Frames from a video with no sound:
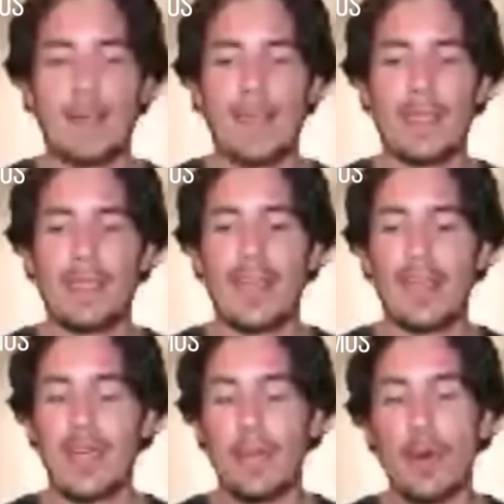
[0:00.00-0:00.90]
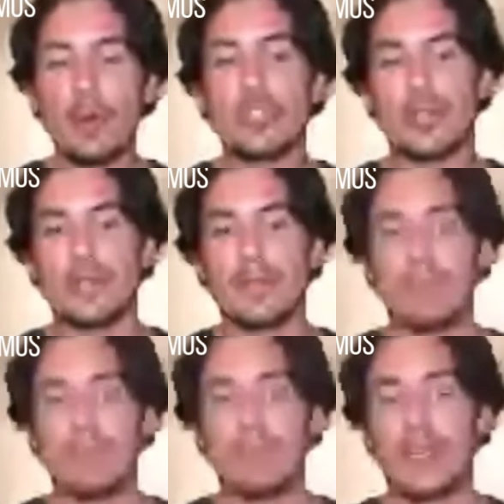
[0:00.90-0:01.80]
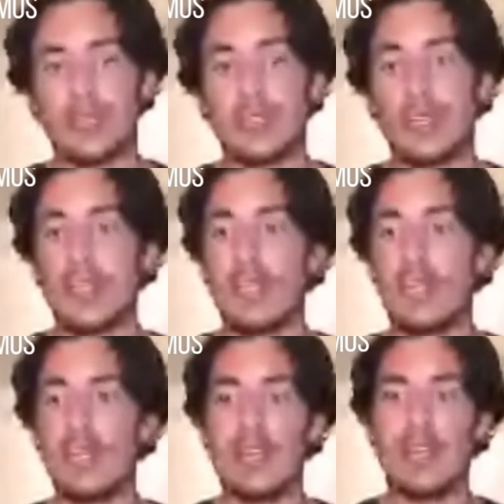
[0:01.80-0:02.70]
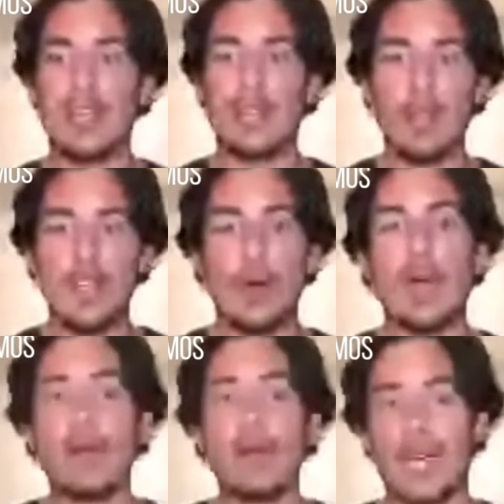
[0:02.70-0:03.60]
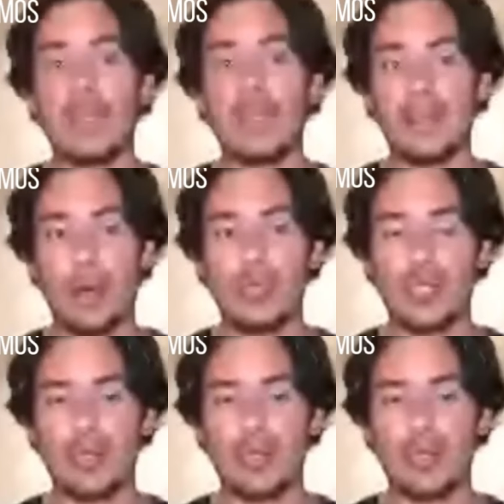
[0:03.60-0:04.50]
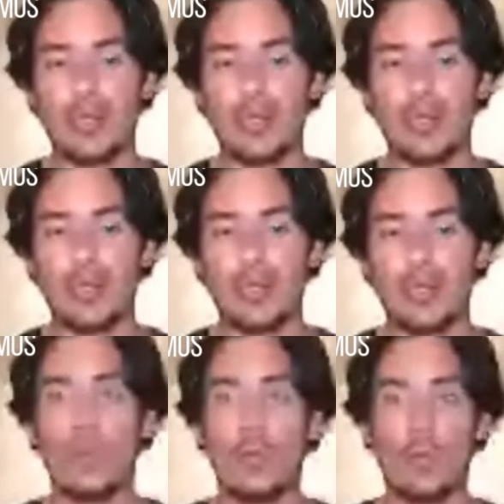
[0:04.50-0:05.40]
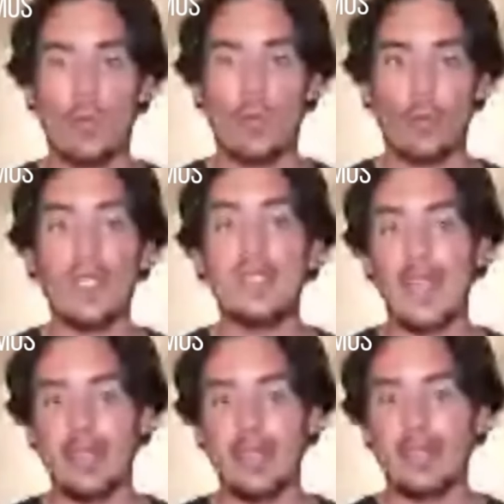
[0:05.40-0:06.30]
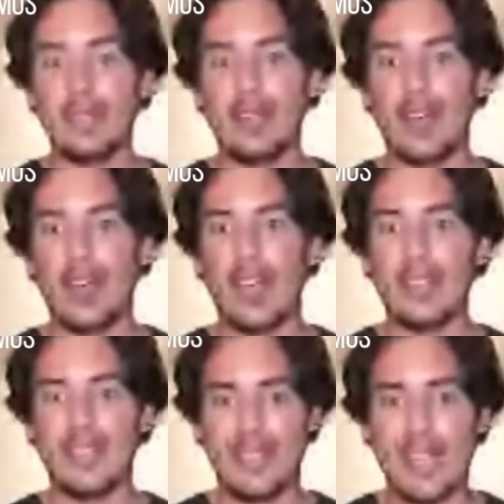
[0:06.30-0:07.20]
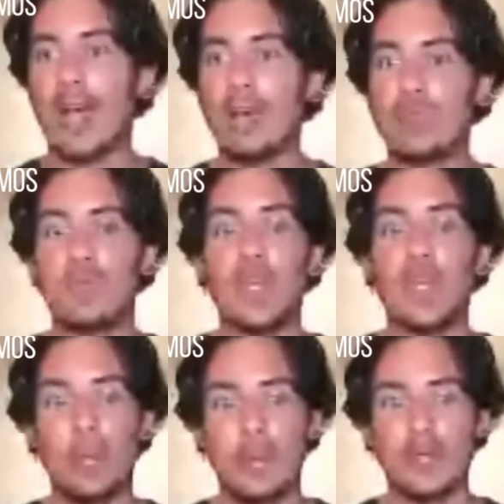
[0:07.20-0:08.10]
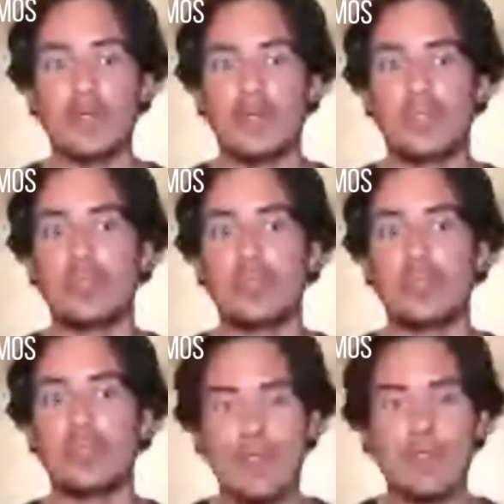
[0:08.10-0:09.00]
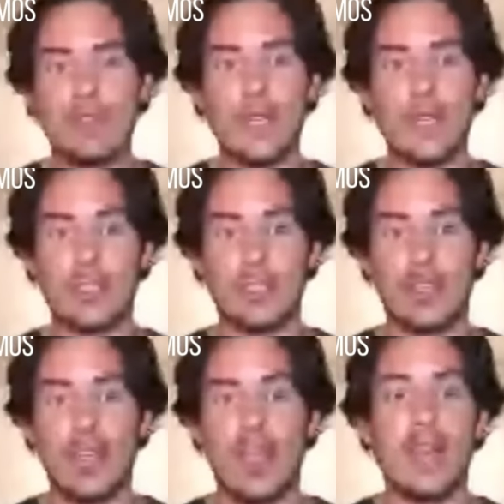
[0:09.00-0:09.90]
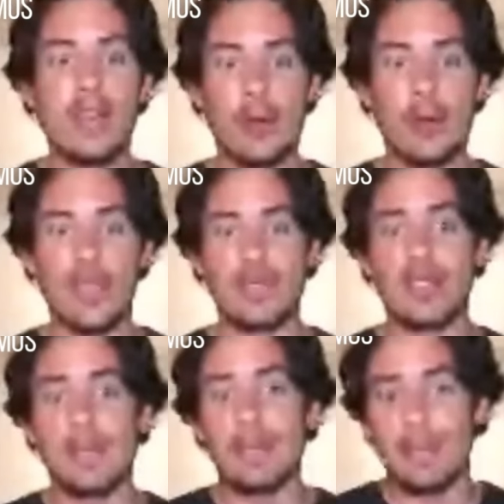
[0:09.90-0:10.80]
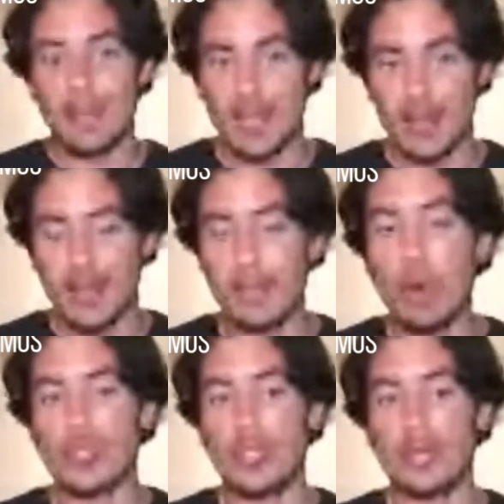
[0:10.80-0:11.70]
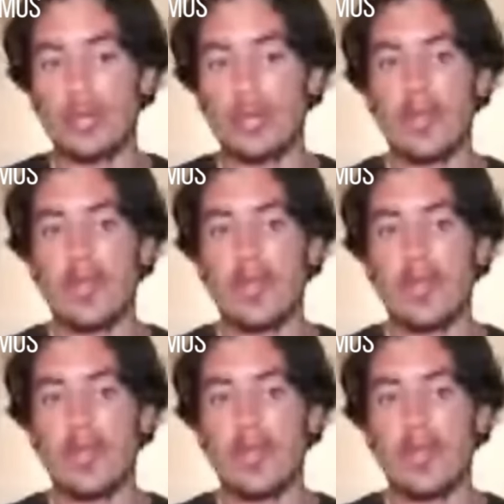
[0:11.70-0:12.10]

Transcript: emotion, because if we know how to handle the emotion, we then understand how to be open to receive information. Otherwise, the emotion